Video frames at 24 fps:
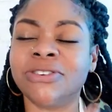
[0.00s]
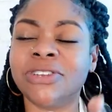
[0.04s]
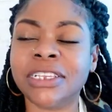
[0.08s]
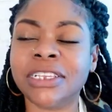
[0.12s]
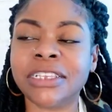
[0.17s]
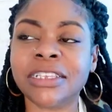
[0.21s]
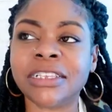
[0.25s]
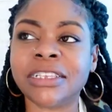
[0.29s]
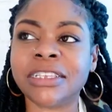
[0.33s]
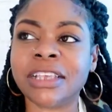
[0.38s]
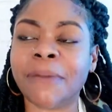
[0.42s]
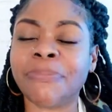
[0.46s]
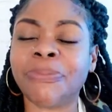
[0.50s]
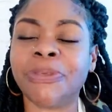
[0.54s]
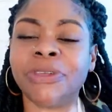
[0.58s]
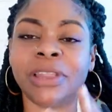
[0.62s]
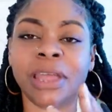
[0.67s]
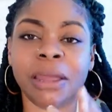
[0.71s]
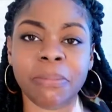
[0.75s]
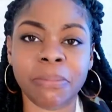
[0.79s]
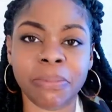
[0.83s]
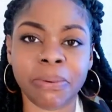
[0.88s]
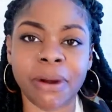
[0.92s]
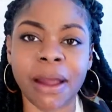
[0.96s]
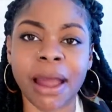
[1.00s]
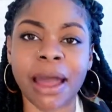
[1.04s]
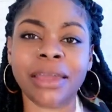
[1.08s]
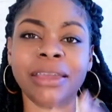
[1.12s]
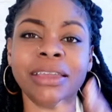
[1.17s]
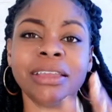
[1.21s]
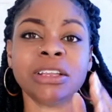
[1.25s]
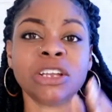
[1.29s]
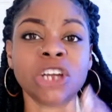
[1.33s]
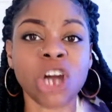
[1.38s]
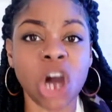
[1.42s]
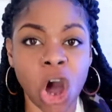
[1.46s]
This is something that
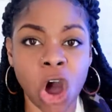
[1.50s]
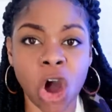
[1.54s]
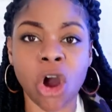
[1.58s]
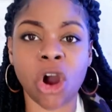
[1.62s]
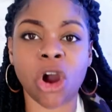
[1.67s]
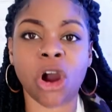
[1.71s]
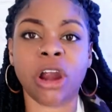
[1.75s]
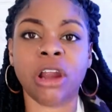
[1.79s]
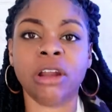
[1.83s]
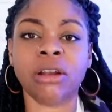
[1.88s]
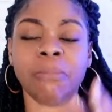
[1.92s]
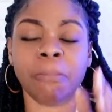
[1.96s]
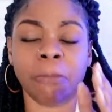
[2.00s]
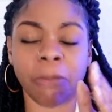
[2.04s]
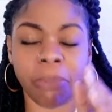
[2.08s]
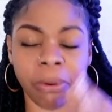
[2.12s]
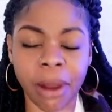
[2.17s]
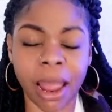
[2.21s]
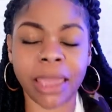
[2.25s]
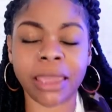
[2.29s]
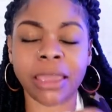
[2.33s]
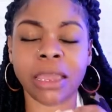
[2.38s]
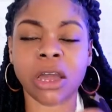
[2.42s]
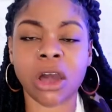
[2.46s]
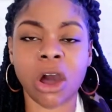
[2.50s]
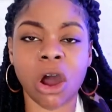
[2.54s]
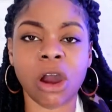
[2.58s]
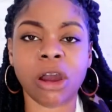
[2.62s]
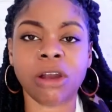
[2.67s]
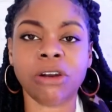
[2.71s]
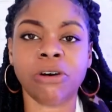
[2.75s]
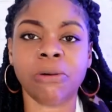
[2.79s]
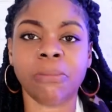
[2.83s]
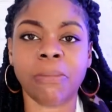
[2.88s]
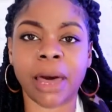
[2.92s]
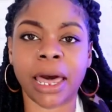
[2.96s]
Brian Carn, Brian
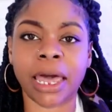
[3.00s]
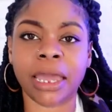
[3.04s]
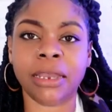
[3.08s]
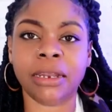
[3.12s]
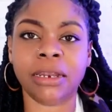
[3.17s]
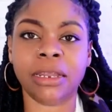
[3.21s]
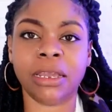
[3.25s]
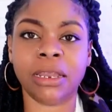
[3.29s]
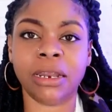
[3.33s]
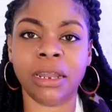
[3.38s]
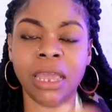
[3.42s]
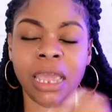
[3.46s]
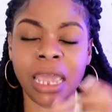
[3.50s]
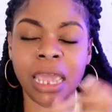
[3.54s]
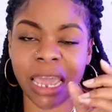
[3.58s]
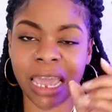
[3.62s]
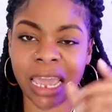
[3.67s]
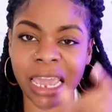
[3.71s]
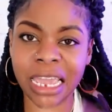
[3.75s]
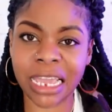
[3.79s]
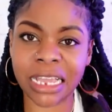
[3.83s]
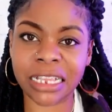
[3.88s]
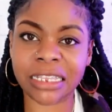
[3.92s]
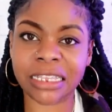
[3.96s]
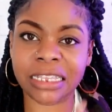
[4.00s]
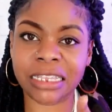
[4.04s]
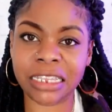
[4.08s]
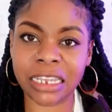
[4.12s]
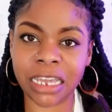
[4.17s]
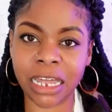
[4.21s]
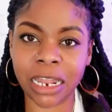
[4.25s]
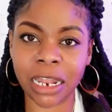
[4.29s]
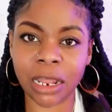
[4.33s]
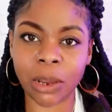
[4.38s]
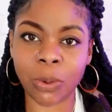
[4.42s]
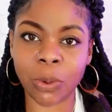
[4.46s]
Carnal Minded, is
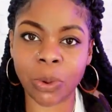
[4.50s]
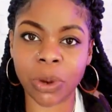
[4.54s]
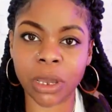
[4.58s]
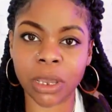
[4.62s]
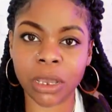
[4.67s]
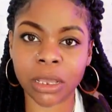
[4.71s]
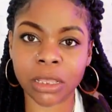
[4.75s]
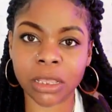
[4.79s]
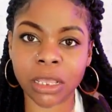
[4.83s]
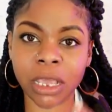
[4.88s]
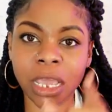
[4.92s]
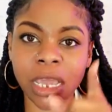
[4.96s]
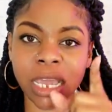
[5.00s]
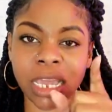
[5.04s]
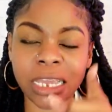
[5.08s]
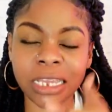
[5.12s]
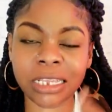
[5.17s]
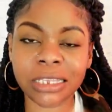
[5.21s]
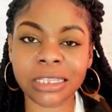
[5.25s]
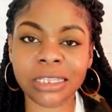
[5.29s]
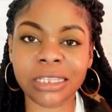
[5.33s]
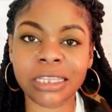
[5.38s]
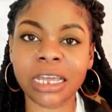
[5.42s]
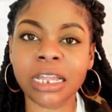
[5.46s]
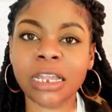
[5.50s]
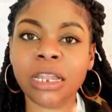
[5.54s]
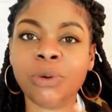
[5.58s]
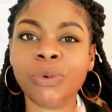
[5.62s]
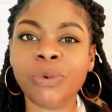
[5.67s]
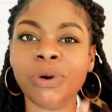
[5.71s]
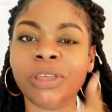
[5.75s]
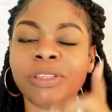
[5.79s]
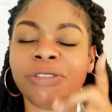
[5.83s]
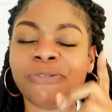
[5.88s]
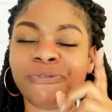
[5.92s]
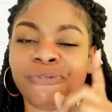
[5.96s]
dealing with. He's dealing
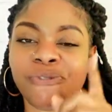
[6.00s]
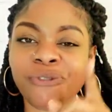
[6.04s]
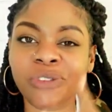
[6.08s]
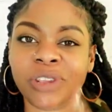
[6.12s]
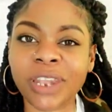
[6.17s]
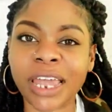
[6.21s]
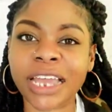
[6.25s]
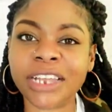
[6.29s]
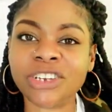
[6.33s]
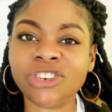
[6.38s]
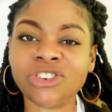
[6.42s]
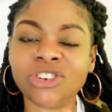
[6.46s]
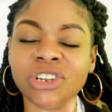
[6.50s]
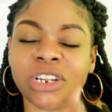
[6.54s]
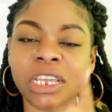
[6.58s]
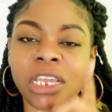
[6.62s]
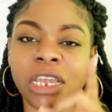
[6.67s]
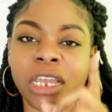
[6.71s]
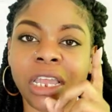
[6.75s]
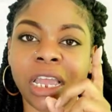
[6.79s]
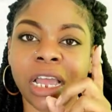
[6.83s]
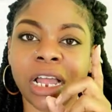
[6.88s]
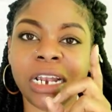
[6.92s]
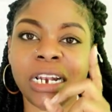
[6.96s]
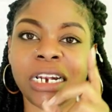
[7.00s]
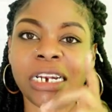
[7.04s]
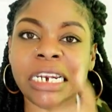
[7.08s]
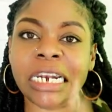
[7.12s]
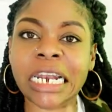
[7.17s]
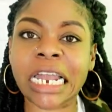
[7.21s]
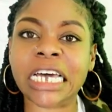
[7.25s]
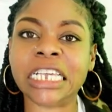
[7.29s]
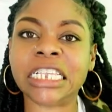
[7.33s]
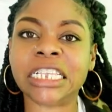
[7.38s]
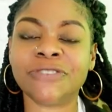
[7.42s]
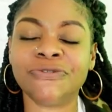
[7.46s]
with fleshly,
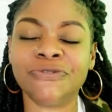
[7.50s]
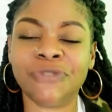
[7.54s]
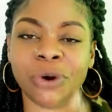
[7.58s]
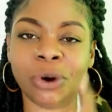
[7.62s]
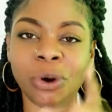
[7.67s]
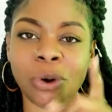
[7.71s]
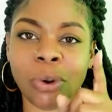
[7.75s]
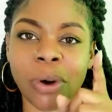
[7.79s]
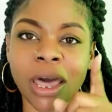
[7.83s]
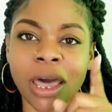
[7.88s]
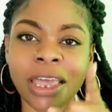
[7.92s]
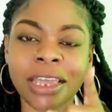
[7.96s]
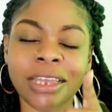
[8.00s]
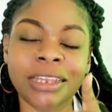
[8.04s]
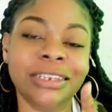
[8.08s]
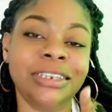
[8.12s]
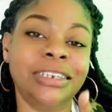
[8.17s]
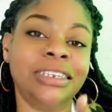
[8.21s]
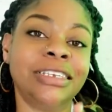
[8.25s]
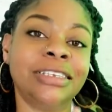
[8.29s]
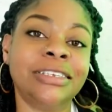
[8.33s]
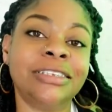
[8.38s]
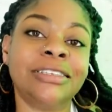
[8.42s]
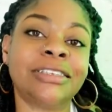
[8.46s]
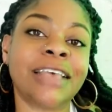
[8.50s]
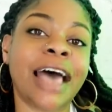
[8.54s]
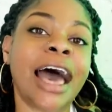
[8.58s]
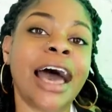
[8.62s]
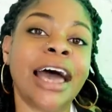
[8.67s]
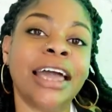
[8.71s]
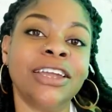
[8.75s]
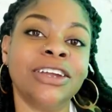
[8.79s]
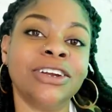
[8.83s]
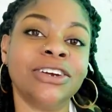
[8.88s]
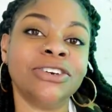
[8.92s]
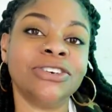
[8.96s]
lustful
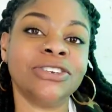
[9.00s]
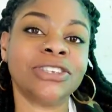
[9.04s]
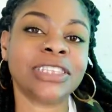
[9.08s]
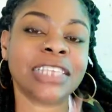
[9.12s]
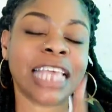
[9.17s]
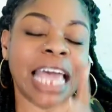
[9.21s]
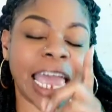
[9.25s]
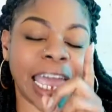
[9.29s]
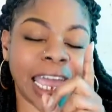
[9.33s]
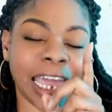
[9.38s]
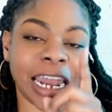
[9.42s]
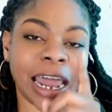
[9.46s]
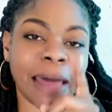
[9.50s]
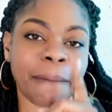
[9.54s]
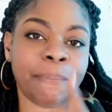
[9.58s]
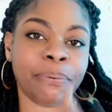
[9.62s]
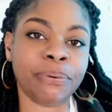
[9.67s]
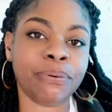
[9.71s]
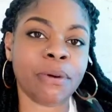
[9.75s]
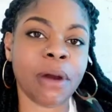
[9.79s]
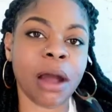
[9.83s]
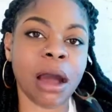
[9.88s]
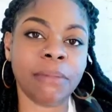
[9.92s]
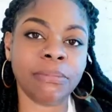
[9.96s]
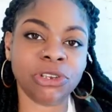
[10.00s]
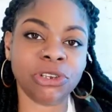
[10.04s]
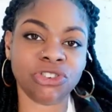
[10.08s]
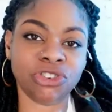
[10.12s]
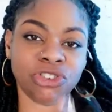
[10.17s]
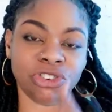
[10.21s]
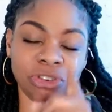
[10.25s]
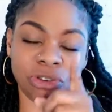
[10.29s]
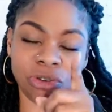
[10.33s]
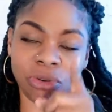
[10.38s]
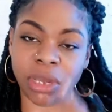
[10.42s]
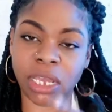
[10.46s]
desires. And I promise
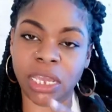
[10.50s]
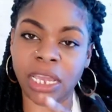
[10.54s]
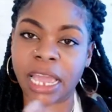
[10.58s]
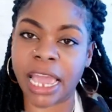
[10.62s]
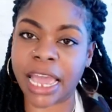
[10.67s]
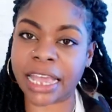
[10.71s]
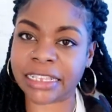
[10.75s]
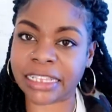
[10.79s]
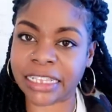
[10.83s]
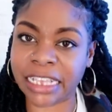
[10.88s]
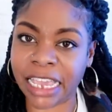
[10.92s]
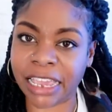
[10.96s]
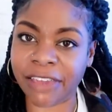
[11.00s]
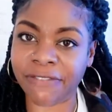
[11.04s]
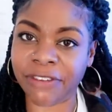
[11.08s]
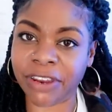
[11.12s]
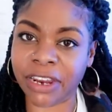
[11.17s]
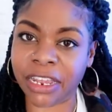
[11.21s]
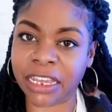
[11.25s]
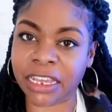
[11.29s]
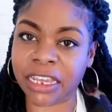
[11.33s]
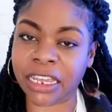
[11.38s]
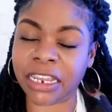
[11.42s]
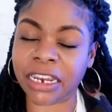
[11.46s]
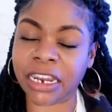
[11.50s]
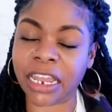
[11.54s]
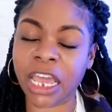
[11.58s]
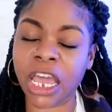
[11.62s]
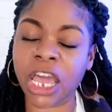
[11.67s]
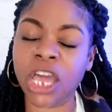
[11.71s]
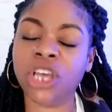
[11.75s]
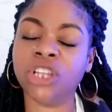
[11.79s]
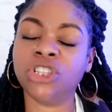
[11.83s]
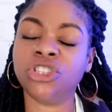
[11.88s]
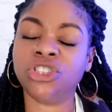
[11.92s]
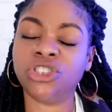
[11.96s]
you, he has given in
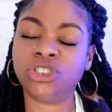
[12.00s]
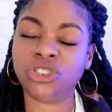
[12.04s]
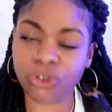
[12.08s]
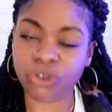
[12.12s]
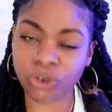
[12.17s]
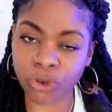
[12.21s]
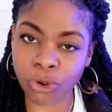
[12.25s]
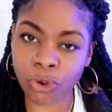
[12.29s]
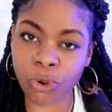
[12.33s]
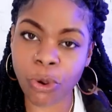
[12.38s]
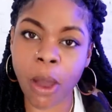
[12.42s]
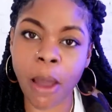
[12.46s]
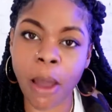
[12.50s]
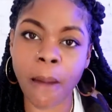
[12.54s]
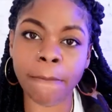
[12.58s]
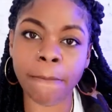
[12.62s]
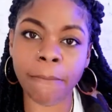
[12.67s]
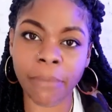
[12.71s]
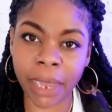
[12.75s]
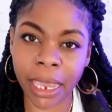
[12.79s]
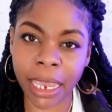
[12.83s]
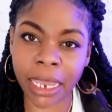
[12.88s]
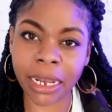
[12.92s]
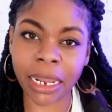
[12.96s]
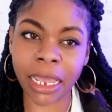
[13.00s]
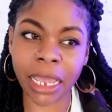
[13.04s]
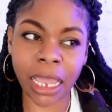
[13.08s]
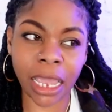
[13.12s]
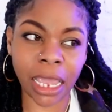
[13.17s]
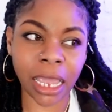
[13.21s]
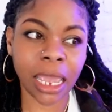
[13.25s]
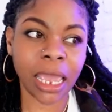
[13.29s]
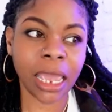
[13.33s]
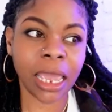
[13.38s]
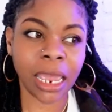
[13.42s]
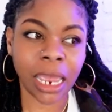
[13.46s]
to
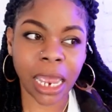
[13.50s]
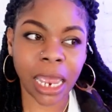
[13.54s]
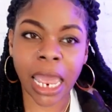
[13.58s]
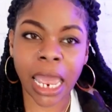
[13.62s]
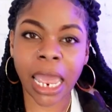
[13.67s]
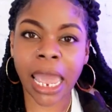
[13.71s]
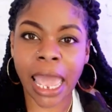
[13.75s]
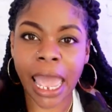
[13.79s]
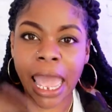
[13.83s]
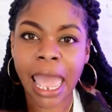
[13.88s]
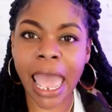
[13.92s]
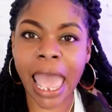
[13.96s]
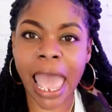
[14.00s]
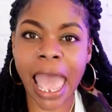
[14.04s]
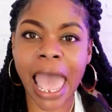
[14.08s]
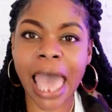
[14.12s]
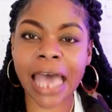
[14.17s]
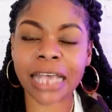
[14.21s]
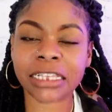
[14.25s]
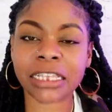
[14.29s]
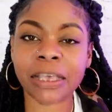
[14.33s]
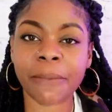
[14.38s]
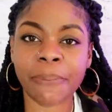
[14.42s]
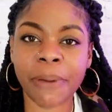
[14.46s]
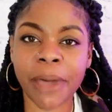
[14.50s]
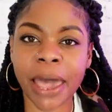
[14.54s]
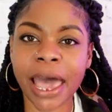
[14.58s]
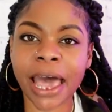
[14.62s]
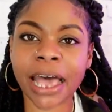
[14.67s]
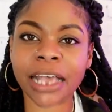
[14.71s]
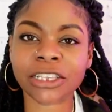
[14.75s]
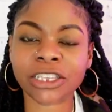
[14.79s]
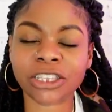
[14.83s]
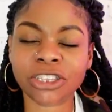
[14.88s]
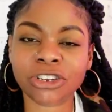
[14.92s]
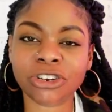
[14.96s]
many as a
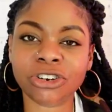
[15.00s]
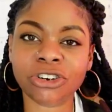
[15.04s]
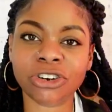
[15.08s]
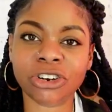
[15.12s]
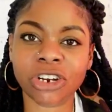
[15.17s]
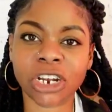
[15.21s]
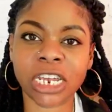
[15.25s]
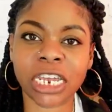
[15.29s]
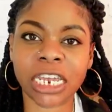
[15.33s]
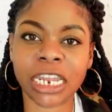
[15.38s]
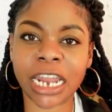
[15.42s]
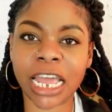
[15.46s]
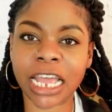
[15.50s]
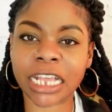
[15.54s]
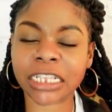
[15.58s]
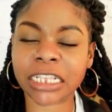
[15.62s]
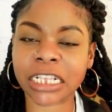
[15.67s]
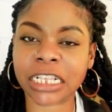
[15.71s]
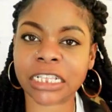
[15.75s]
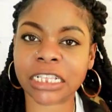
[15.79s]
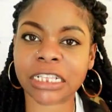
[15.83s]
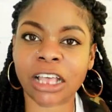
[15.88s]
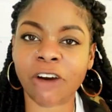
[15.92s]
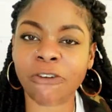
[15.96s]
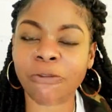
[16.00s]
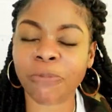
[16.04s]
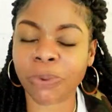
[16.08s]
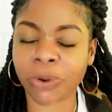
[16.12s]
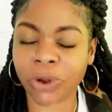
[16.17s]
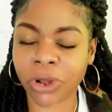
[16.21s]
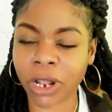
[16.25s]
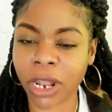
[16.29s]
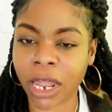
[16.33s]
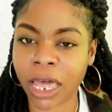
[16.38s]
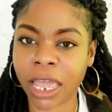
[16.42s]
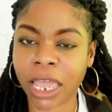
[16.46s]
pastor and as a self
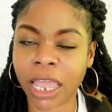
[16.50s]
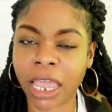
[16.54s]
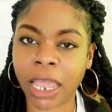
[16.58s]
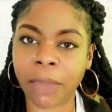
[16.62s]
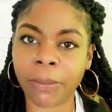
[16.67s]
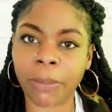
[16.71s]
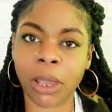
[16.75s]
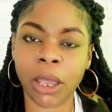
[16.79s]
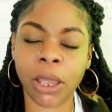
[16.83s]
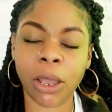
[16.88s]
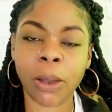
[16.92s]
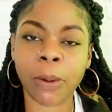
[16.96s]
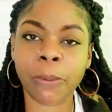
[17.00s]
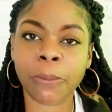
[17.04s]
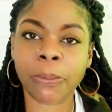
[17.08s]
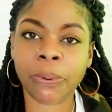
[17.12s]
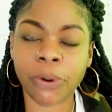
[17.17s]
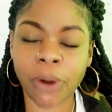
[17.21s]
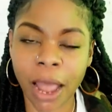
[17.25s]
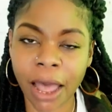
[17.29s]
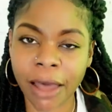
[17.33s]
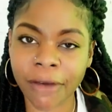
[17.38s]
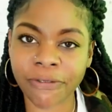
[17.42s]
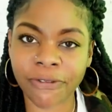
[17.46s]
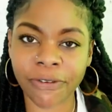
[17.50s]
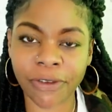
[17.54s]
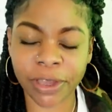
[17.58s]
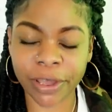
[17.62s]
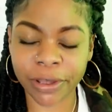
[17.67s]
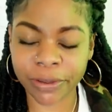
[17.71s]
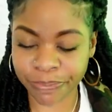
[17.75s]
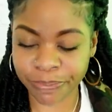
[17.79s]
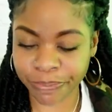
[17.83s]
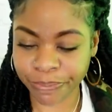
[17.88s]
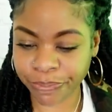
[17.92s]
proclaimed prophet.